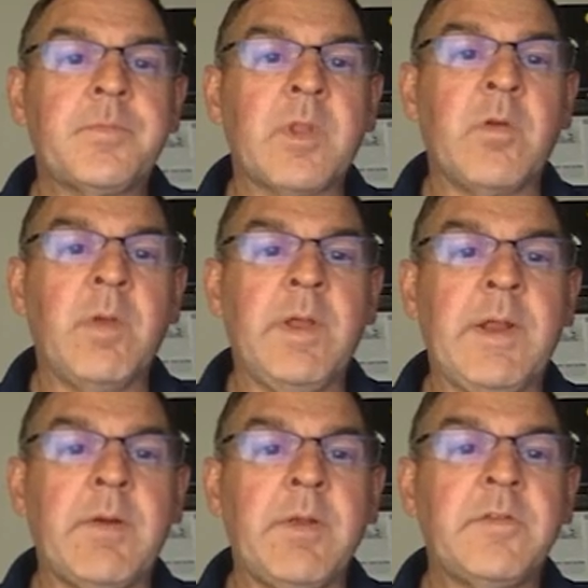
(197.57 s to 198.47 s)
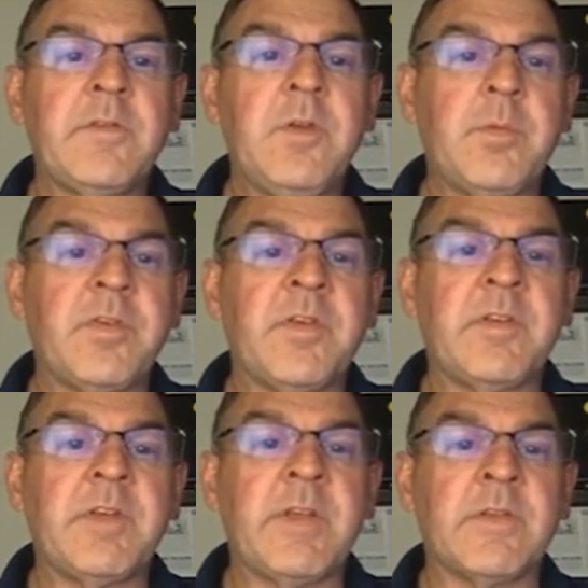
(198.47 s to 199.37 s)
Green areas, 2%
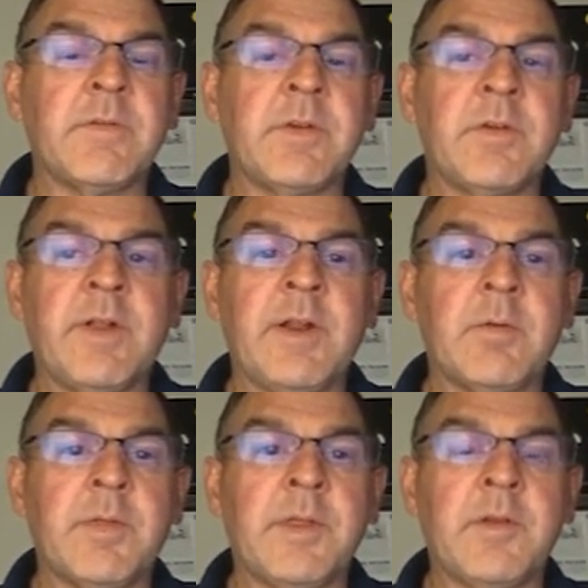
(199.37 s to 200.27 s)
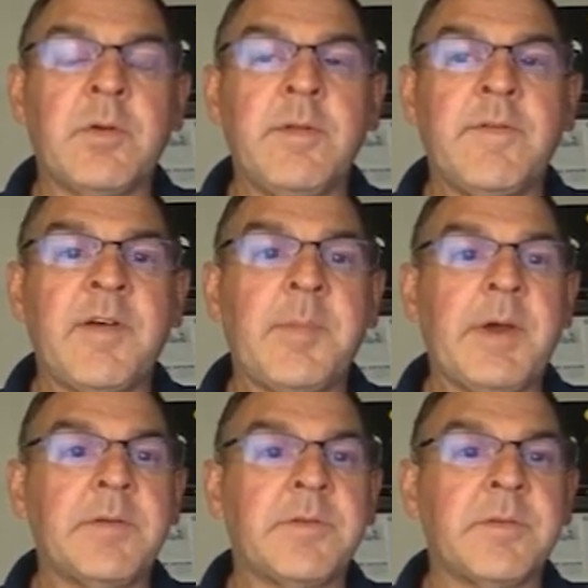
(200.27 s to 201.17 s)
chance of a tornado within 25
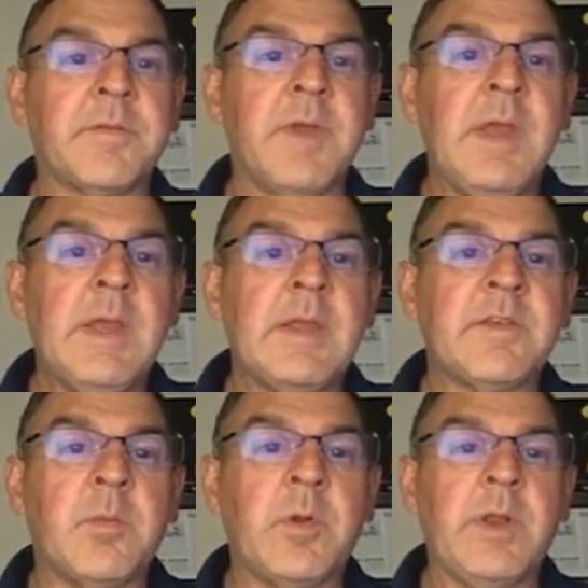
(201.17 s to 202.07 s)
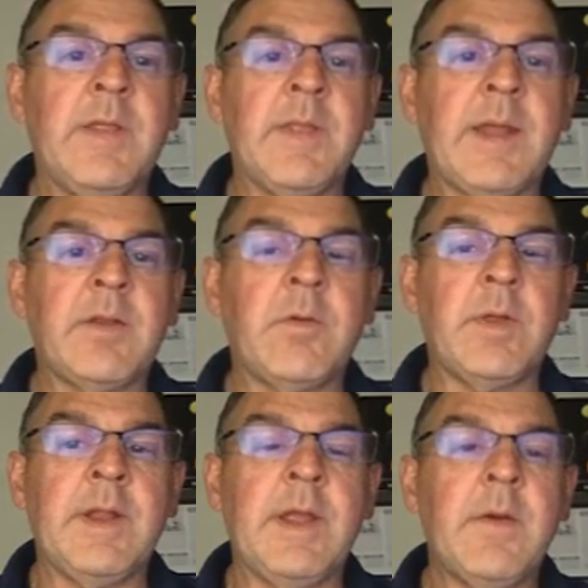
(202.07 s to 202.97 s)
miles of someone in that
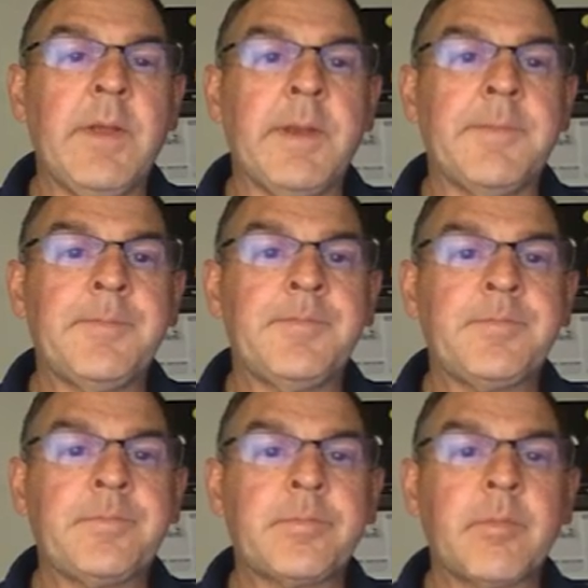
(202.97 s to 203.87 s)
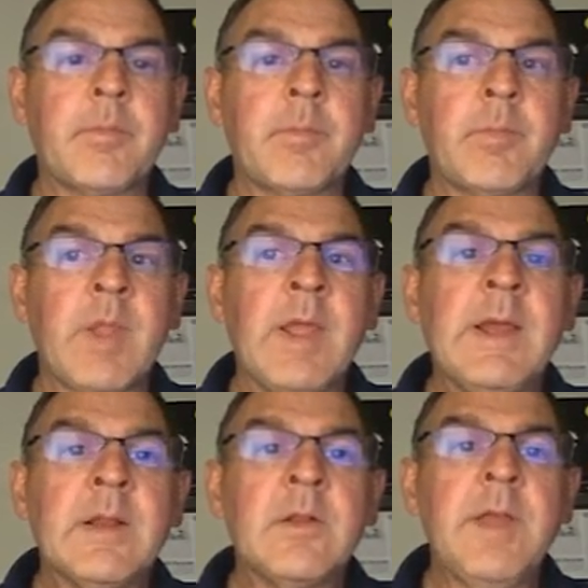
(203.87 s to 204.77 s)
green area.
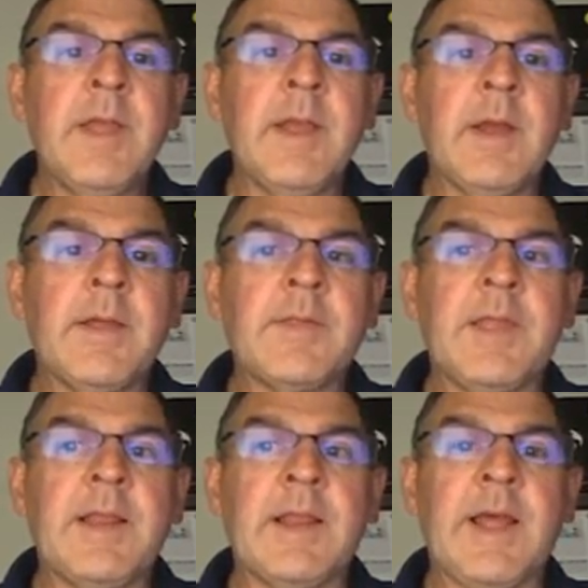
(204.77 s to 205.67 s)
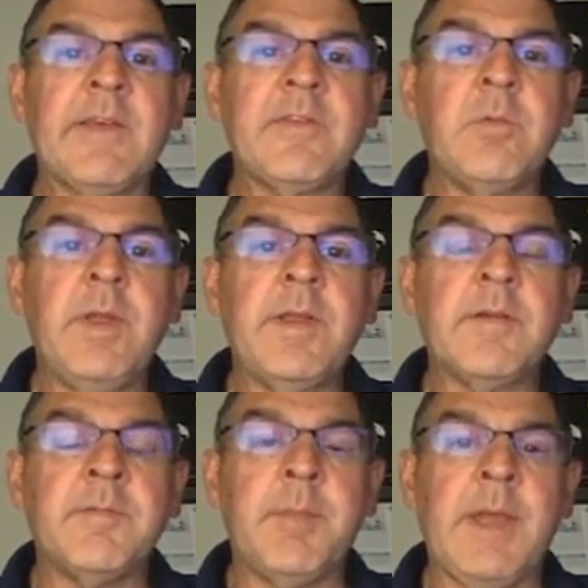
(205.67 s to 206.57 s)
Looking at the last week
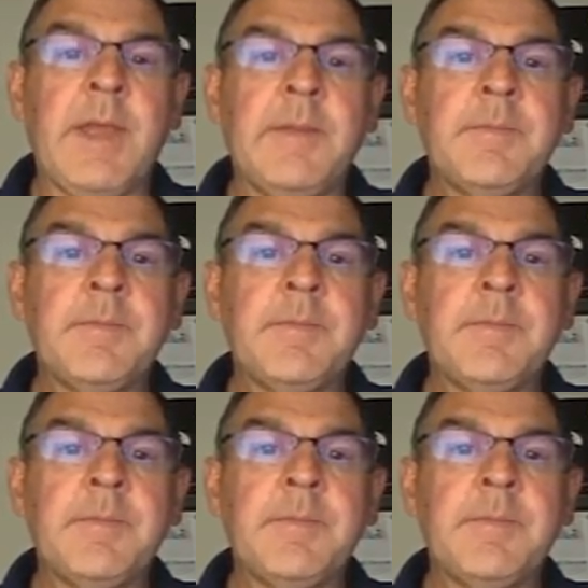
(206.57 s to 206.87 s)
of May,